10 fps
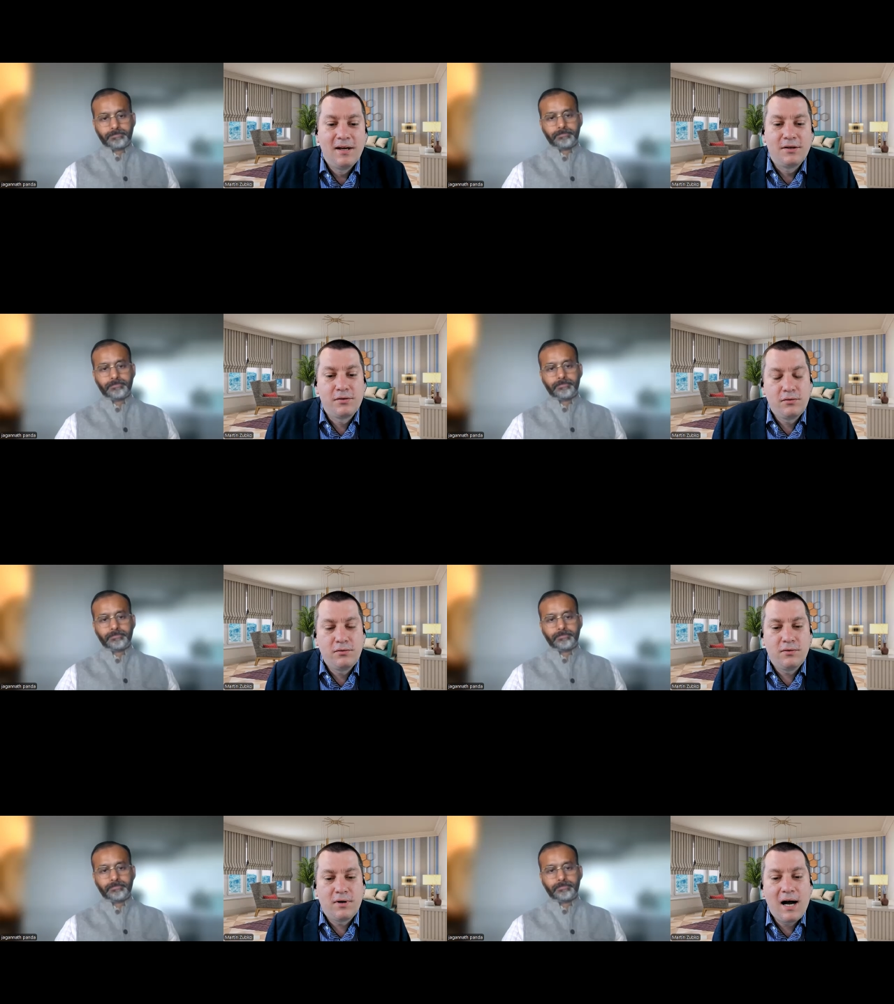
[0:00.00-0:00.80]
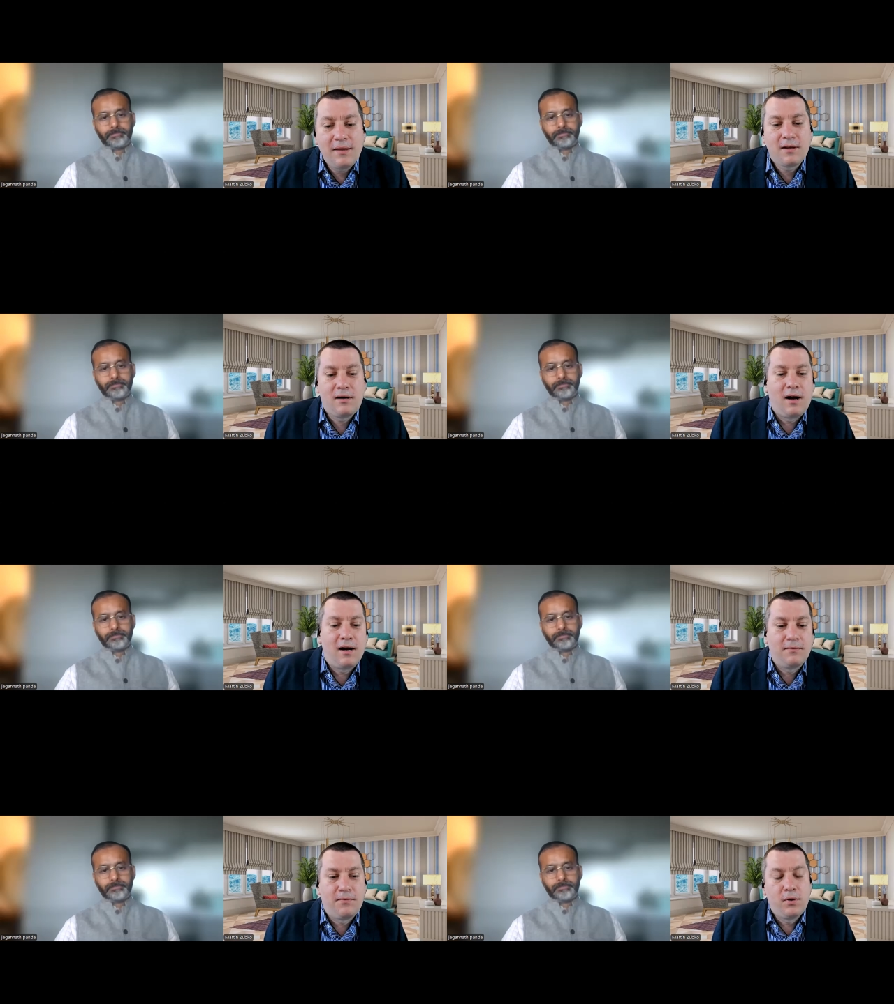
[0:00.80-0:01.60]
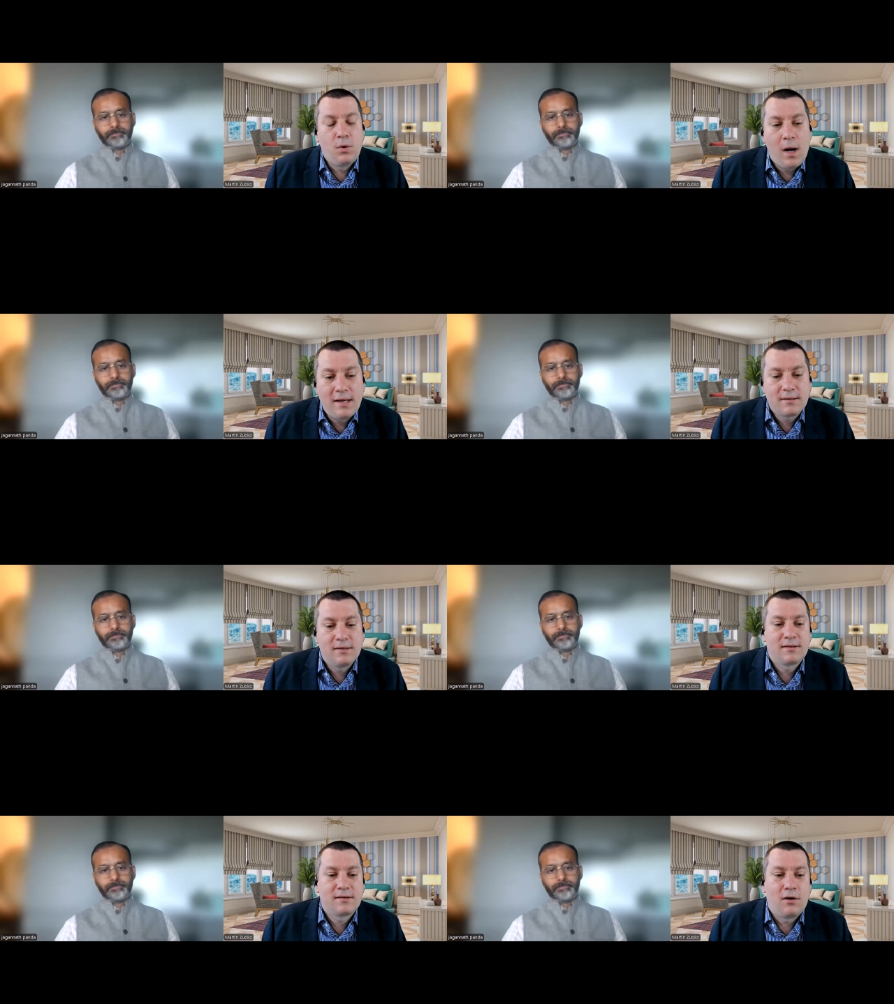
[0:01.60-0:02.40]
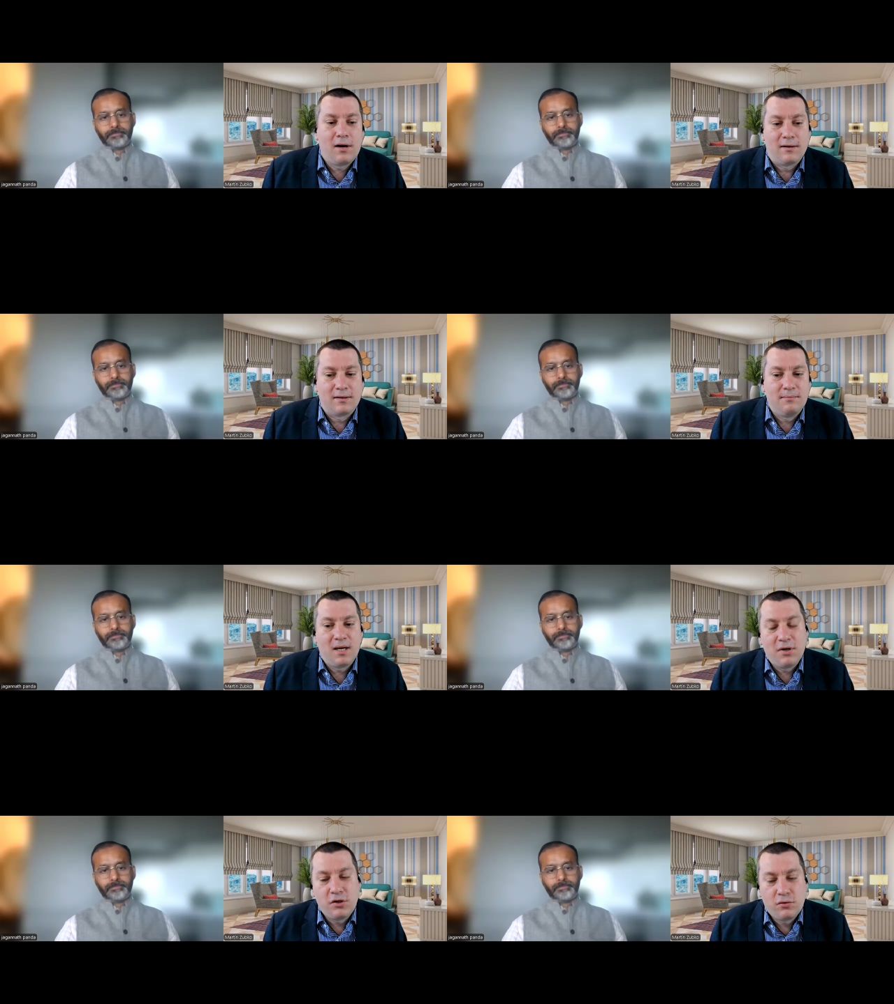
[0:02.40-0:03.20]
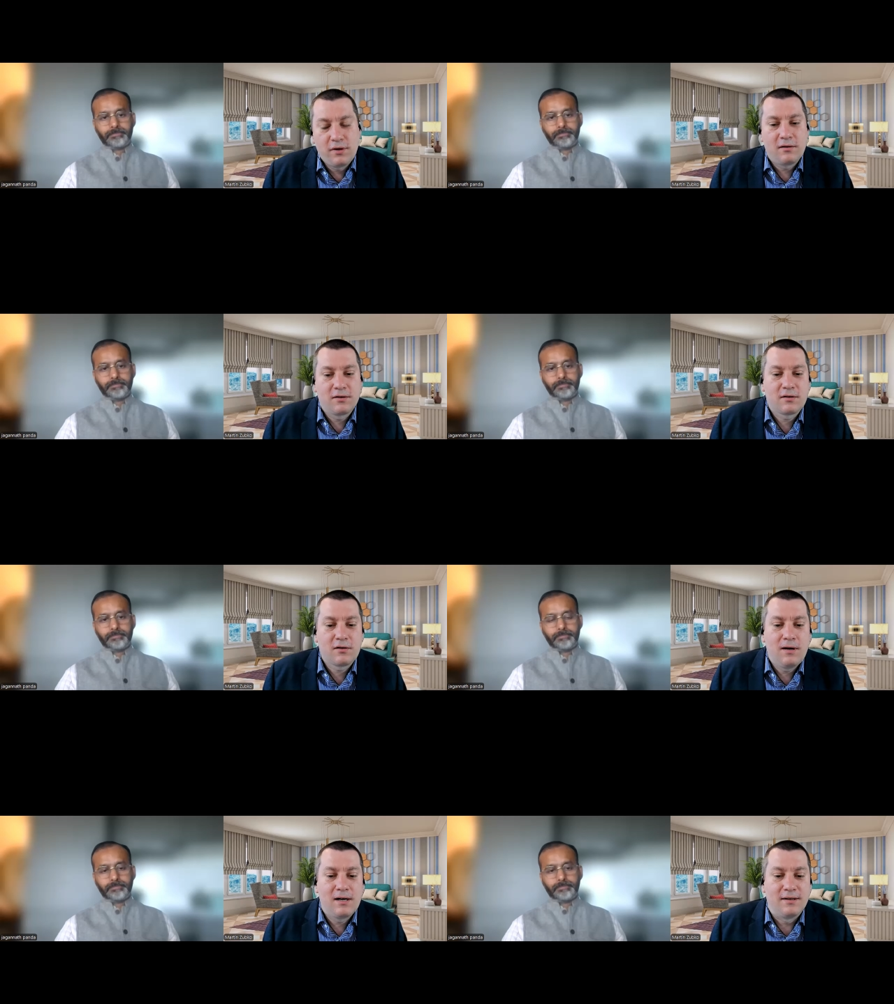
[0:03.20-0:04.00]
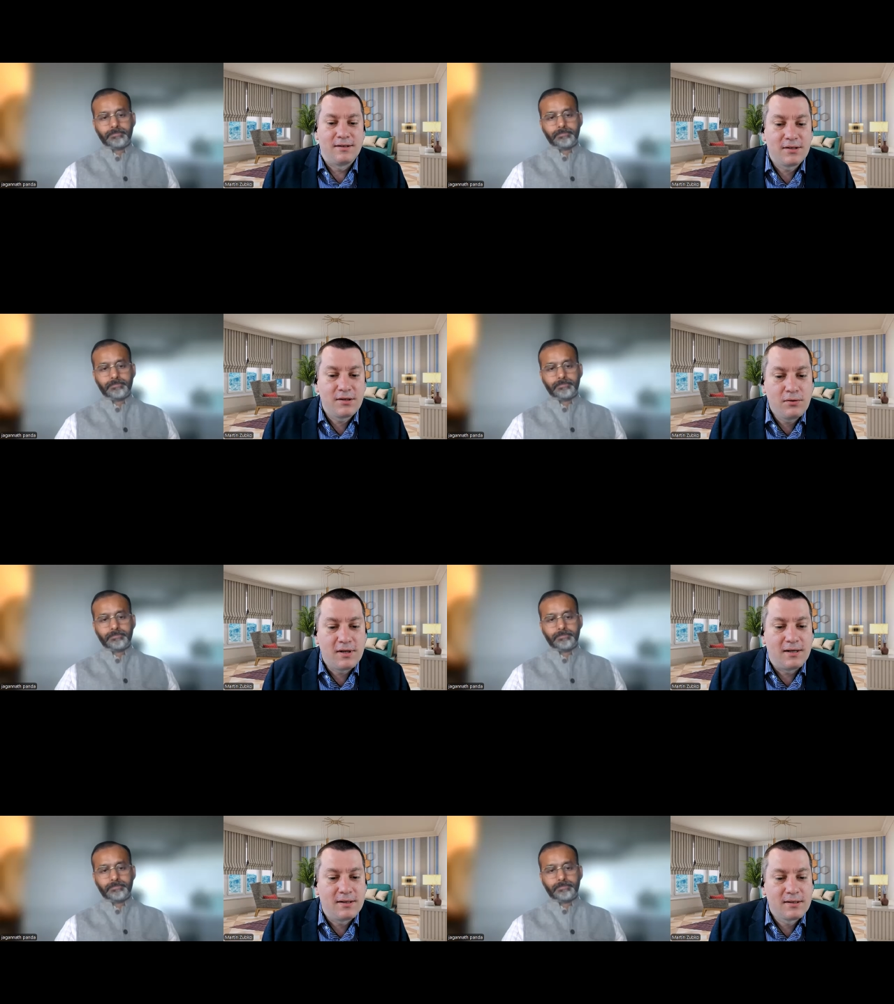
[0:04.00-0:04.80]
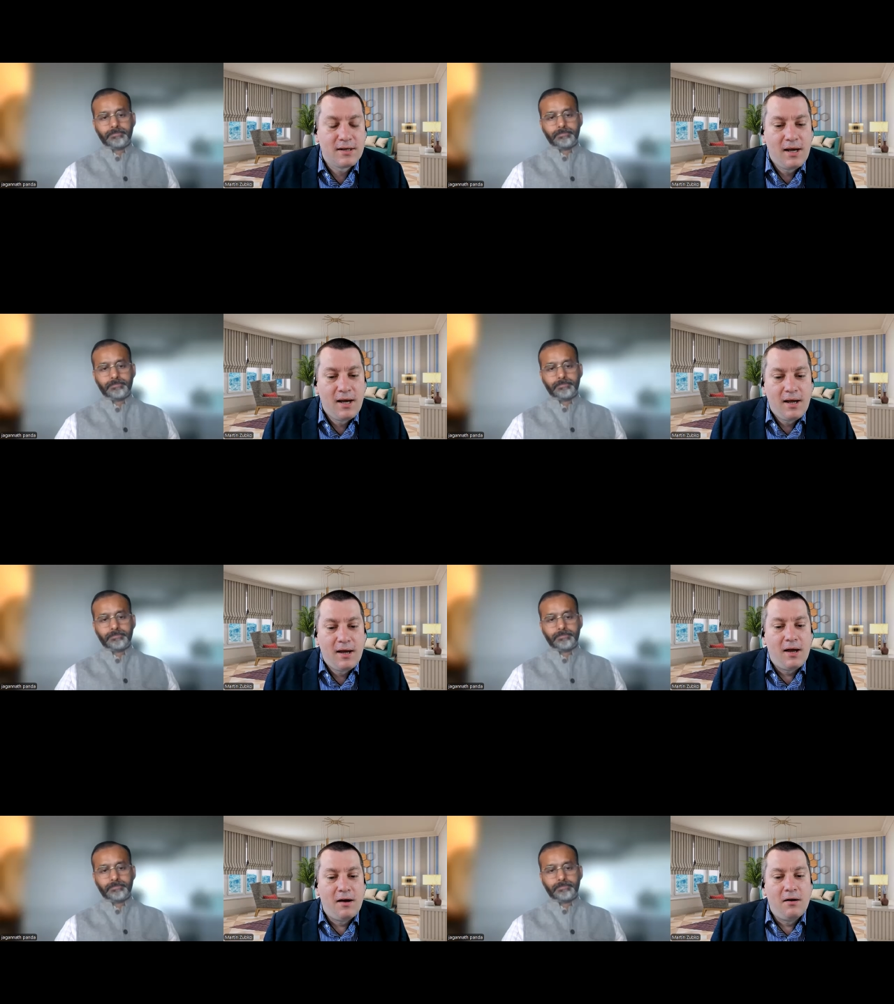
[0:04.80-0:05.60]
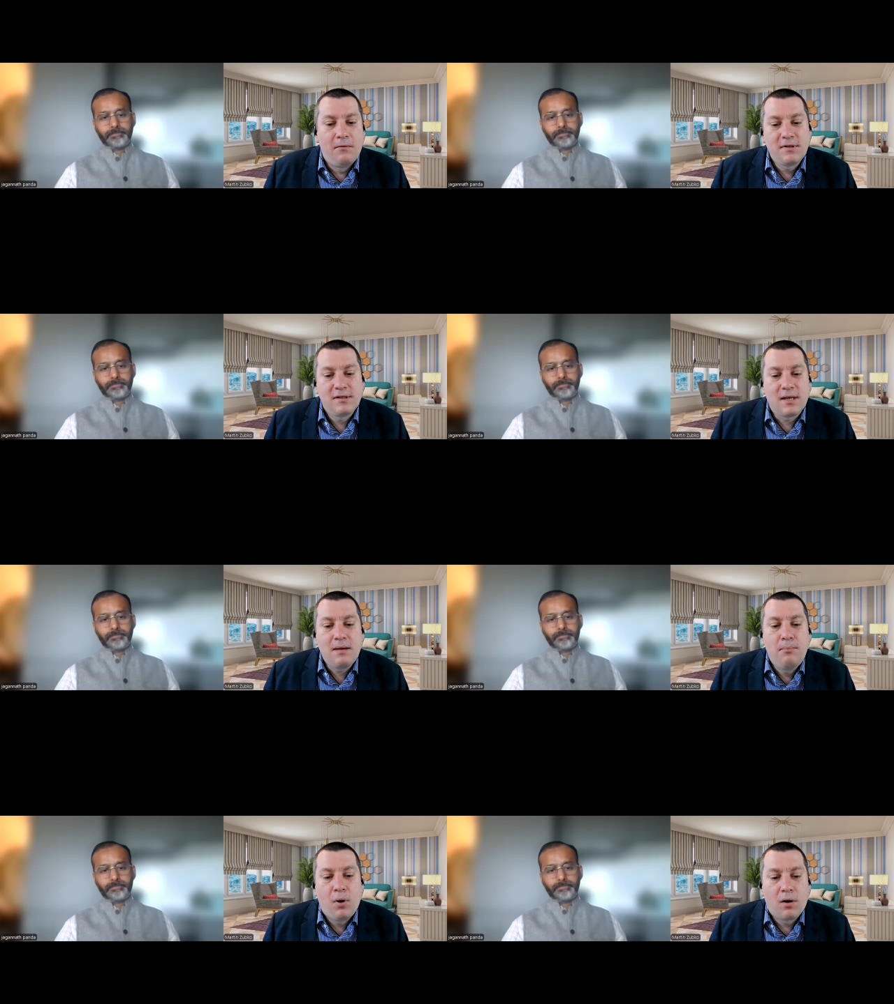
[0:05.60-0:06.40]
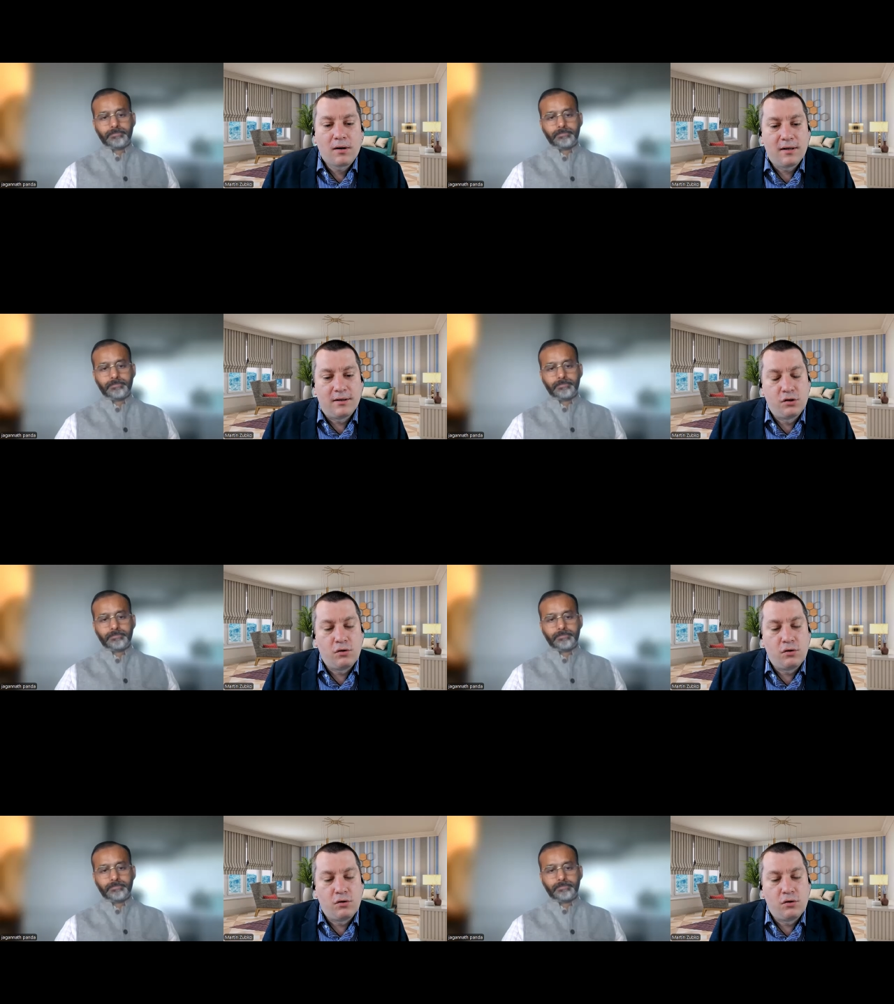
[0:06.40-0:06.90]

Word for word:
Speaker 1: to underline for the Western scholars, maybe junior scholars and students, what is important